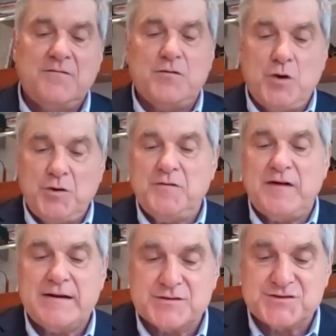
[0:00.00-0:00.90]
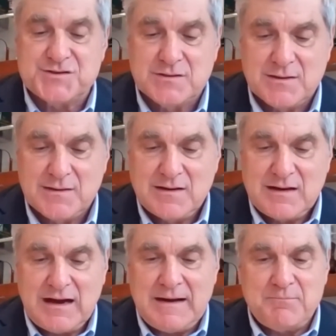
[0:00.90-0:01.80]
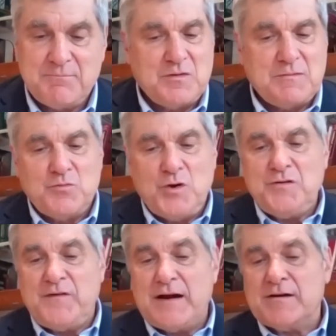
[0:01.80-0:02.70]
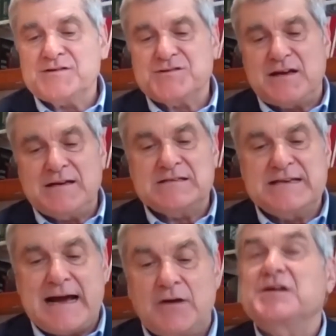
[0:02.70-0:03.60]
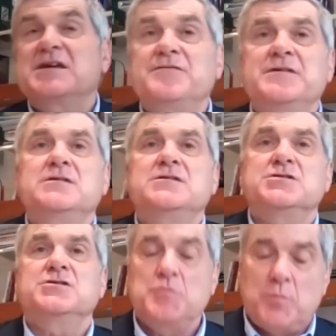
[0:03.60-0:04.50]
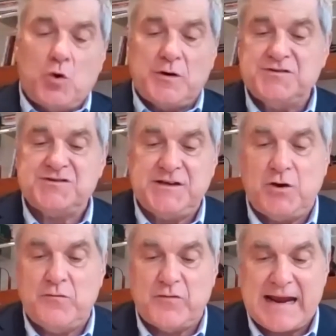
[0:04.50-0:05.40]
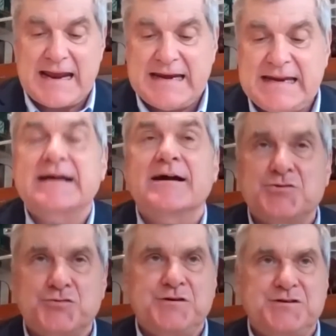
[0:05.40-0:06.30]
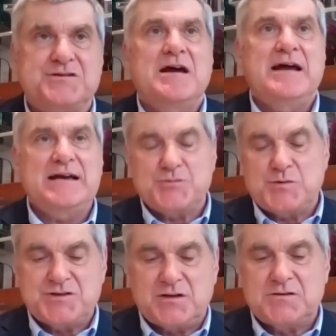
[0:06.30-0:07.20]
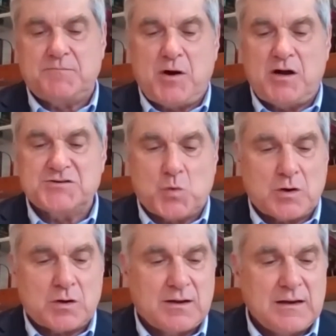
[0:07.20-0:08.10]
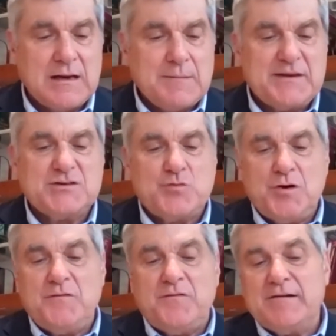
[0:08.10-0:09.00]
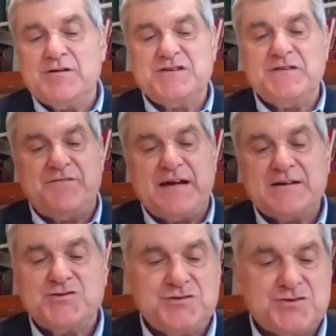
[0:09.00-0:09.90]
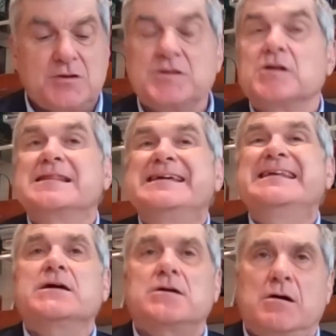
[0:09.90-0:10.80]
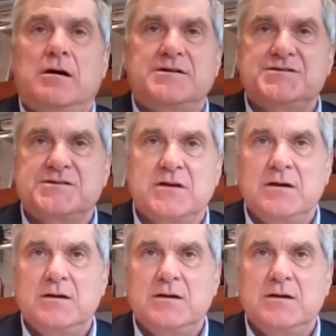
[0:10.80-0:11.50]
for rotavirus. Rotavirus is now given to newborns in over 80 countries as a result of Paul's work, because rotavirus infections are the leading cause